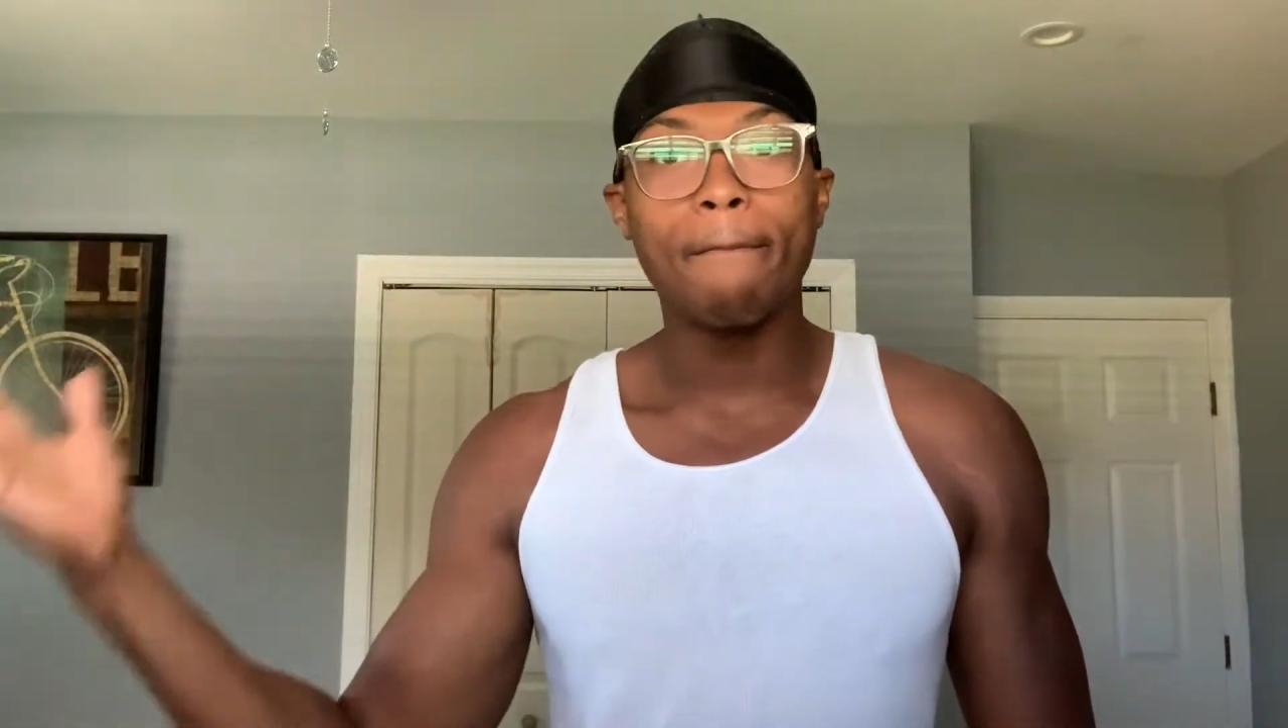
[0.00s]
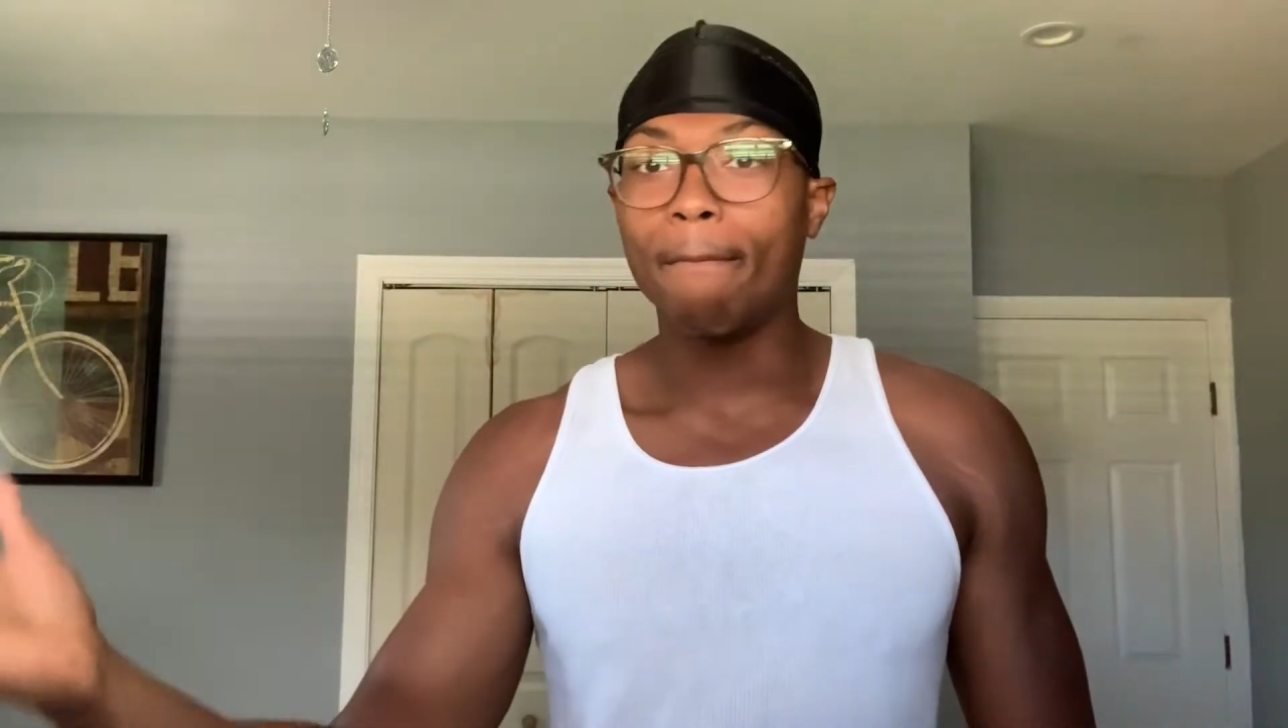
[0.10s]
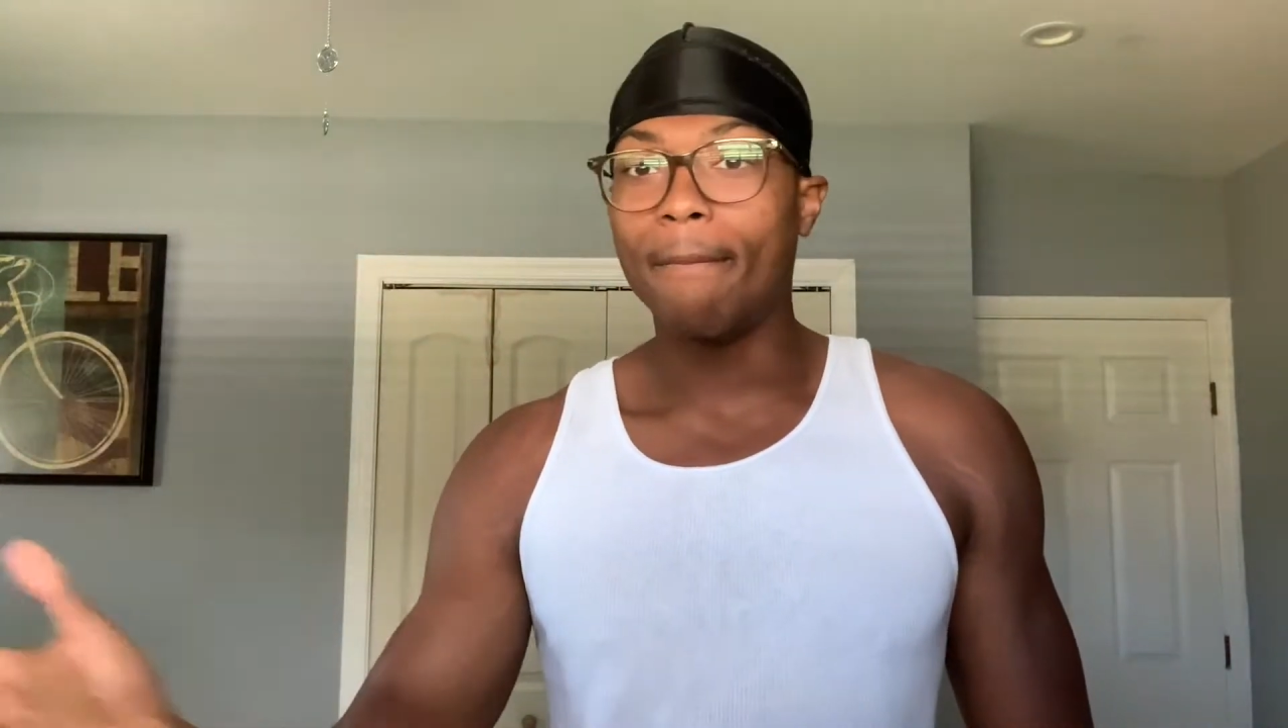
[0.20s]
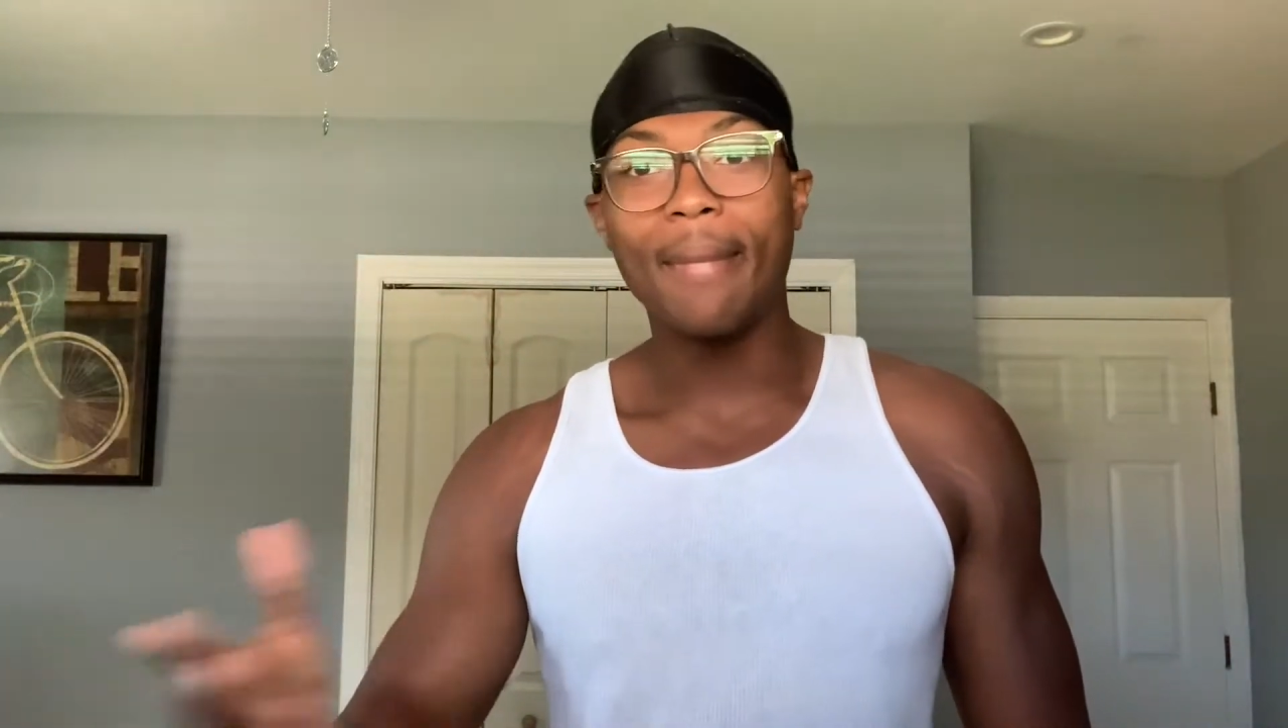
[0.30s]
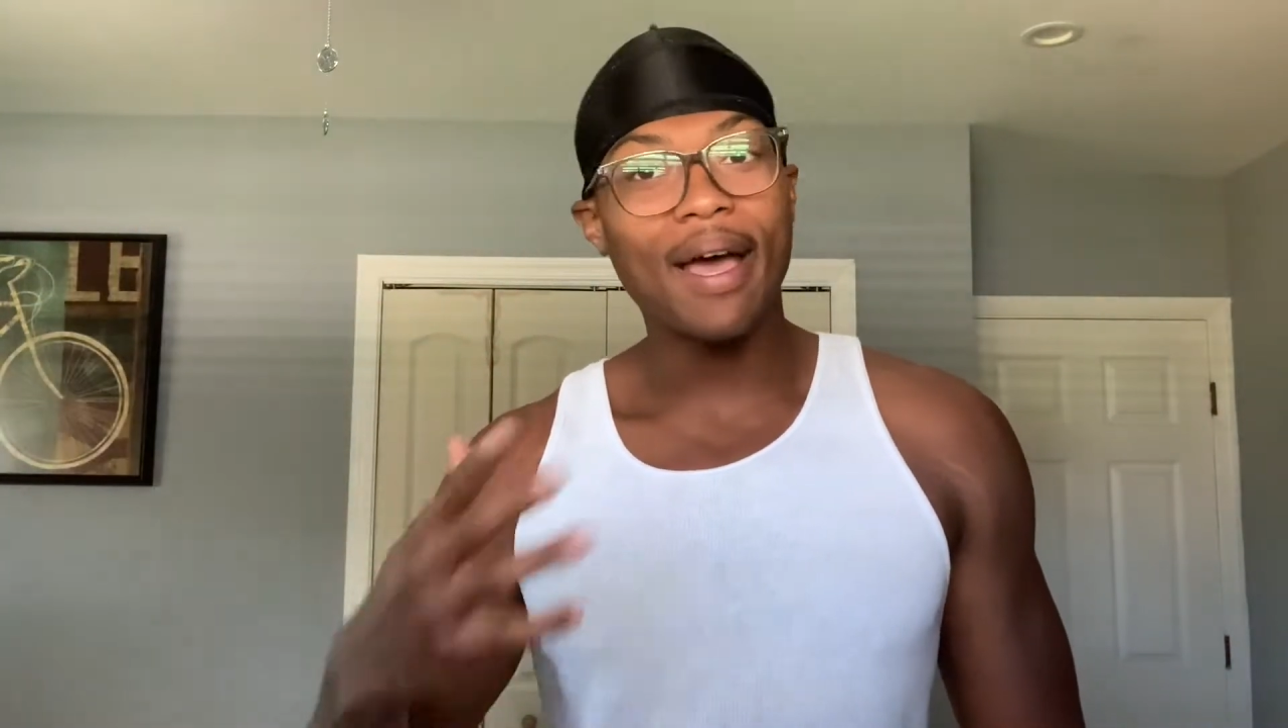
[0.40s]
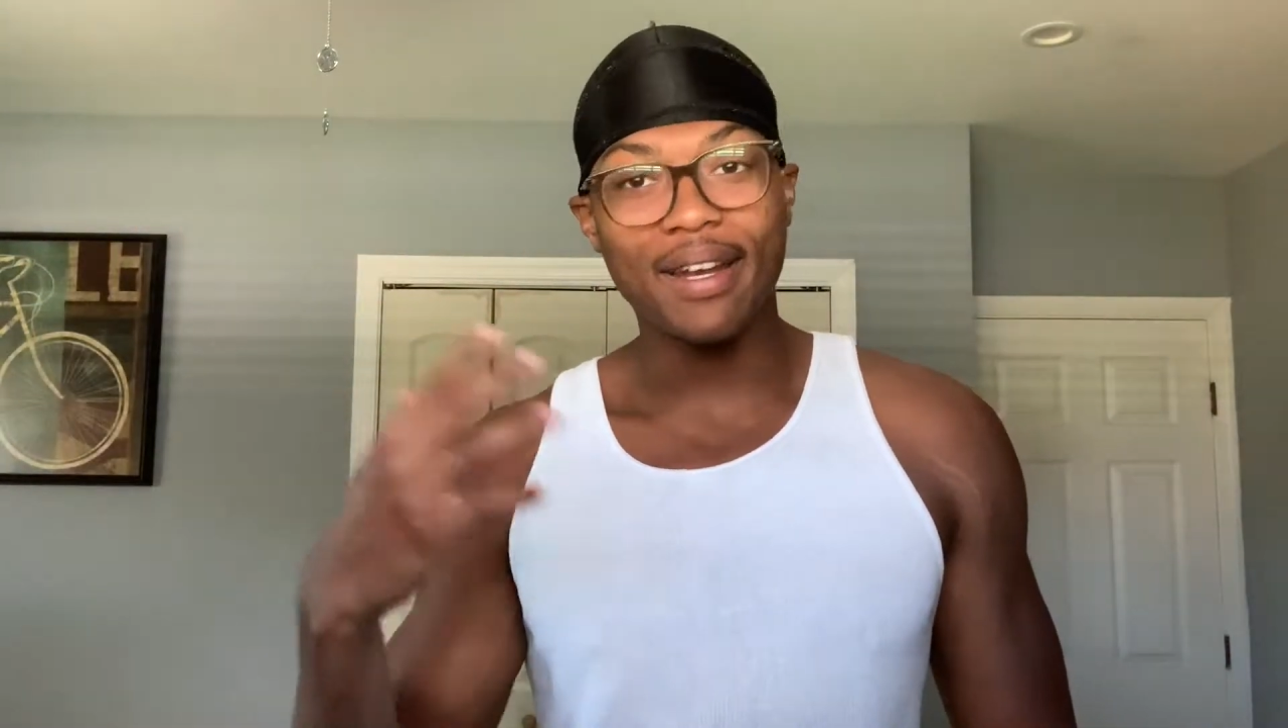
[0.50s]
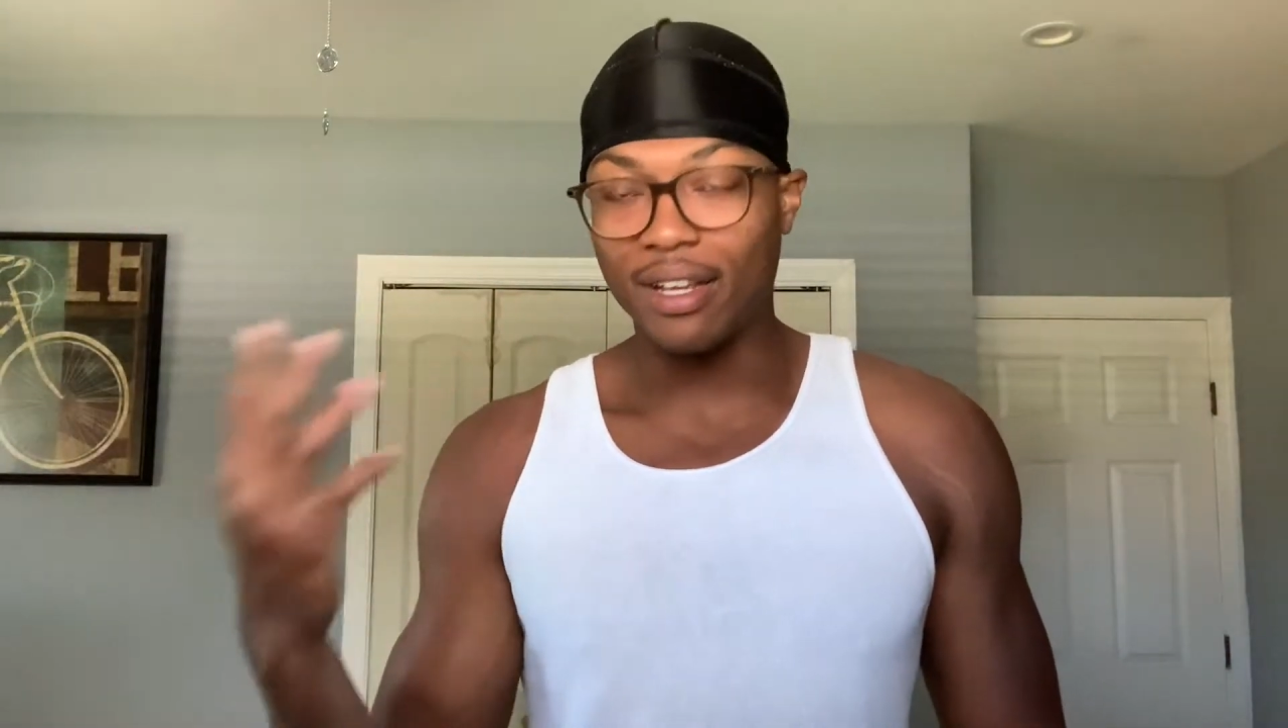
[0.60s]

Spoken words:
many